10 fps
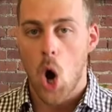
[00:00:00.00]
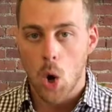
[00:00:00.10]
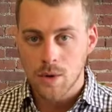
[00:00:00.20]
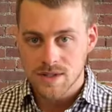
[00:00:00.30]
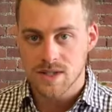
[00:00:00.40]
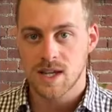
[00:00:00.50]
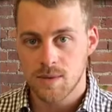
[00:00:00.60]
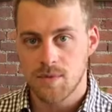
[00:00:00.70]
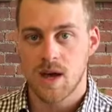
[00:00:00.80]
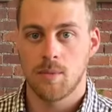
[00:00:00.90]
Always
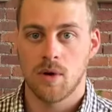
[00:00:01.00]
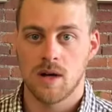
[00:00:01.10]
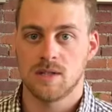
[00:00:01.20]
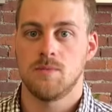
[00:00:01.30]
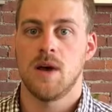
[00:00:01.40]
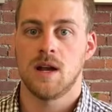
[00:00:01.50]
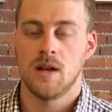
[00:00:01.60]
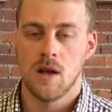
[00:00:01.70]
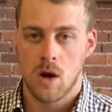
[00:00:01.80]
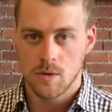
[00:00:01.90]
keep that
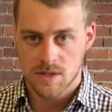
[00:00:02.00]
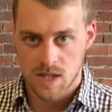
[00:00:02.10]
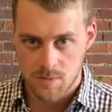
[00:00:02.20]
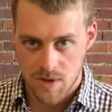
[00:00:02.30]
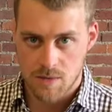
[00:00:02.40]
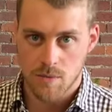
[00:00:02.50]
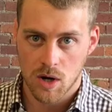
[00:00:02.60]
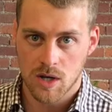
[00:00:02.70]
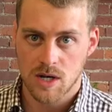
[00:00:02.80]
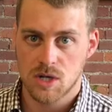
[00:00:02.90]
prospect, always keep that
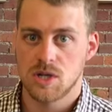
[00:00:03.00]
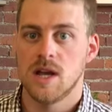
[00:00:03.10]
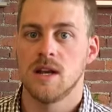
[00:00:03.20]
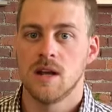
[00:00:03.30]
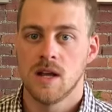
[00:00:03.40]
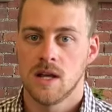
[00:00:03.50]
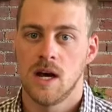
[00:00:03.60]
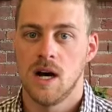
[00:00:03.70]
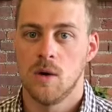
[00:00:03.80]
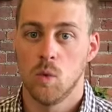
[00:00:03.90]
marketing chain
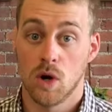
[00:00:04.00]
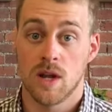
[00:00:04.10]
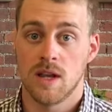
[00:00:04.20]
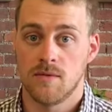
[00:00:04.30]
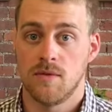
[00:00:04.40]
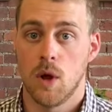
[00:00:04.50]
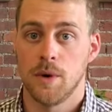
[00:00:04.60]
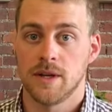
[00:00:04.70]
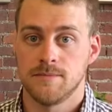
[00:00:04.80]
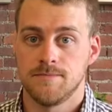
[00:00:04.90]
uh, working and
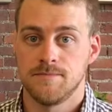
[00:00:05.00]
flowing.